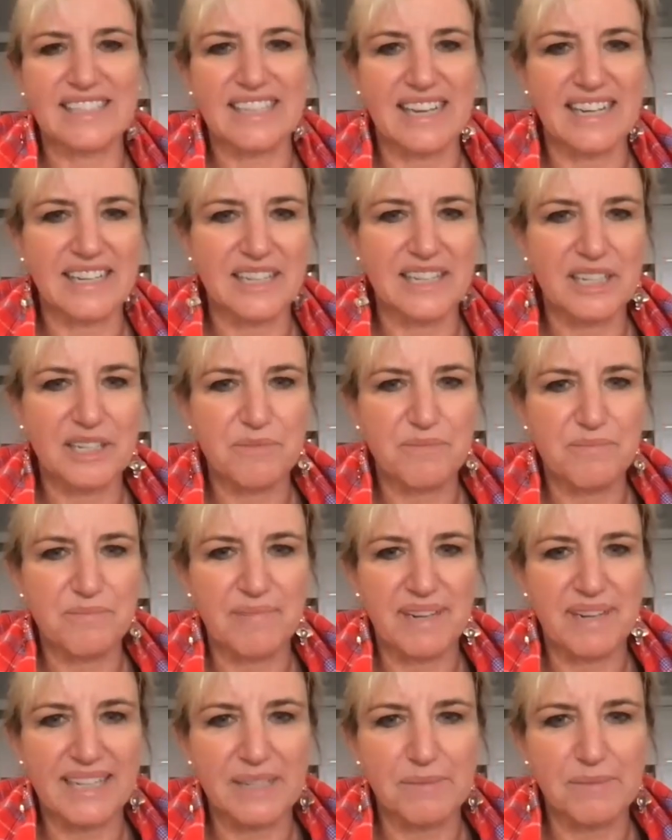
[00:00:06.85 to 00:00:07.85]

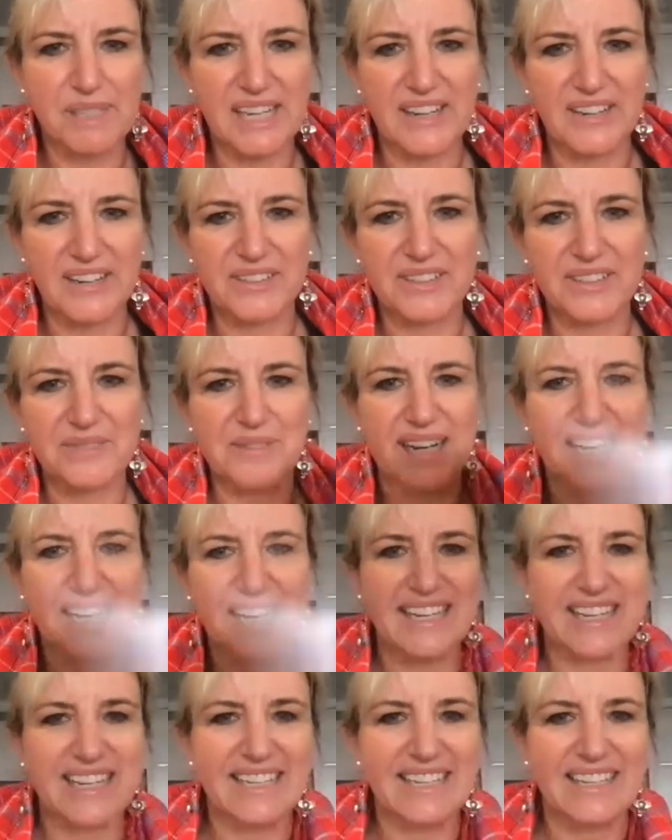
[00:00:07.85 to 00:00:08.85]
My name is Carolyn
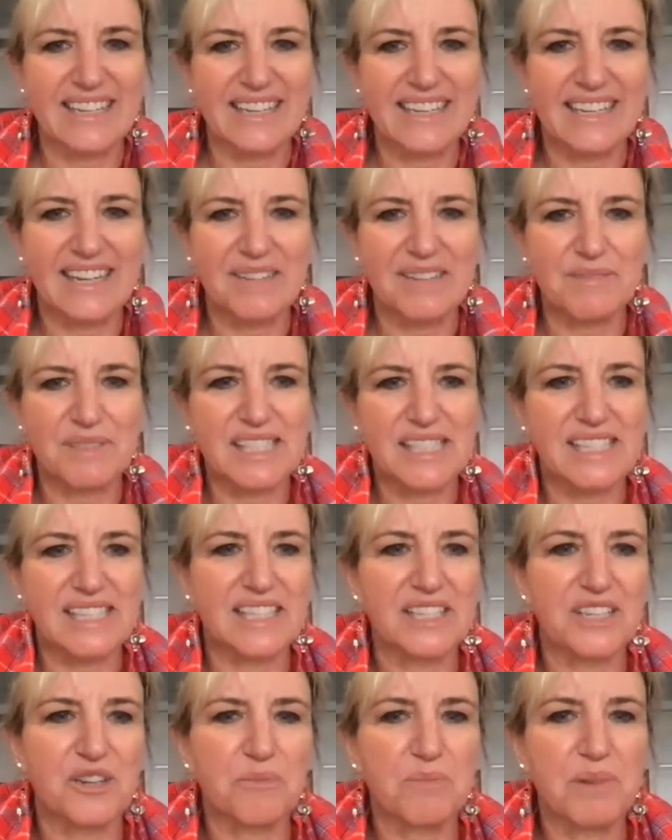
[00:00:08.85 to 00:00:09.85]
Ray, and I'm the
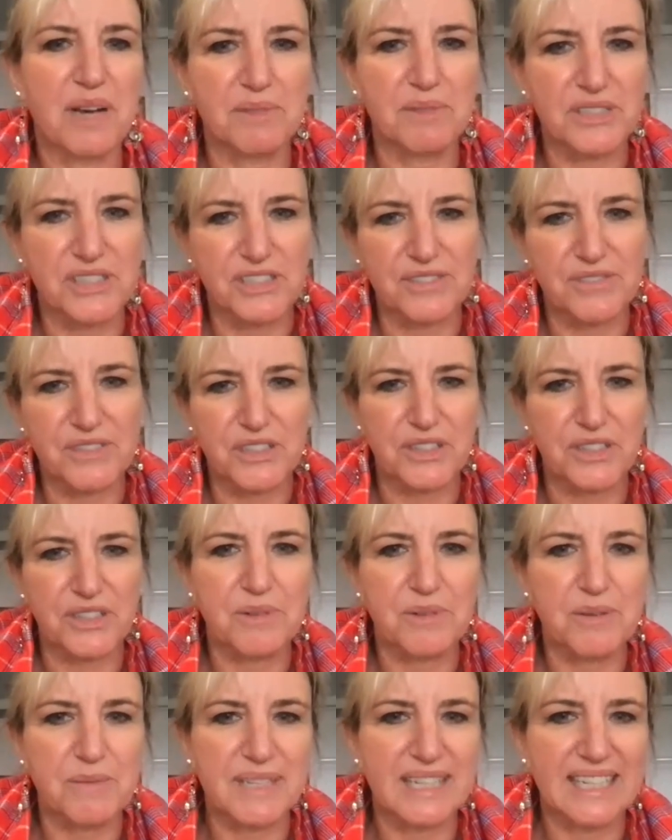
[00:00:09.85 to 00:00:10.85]
CEO and publisher of
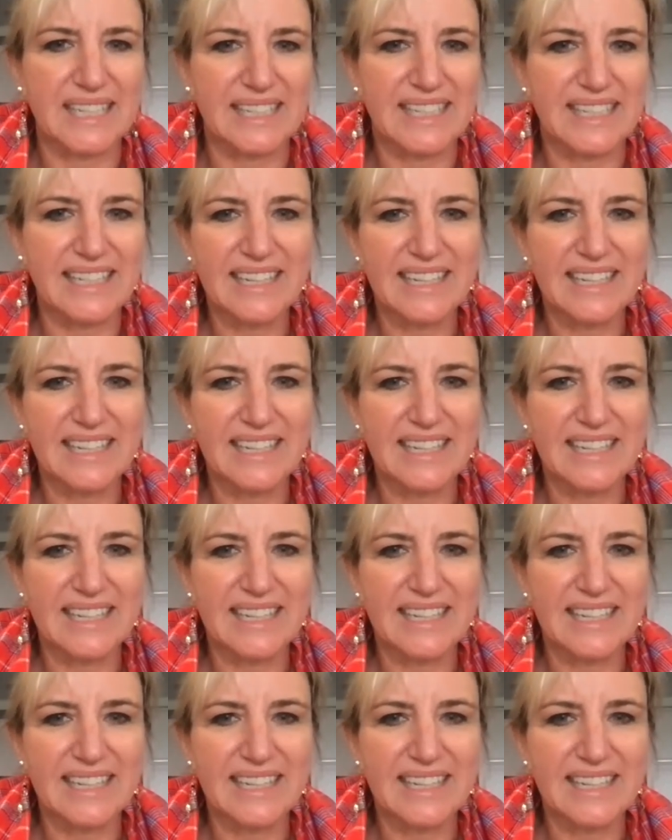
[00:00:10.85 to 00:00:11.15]
JourneyWoman. And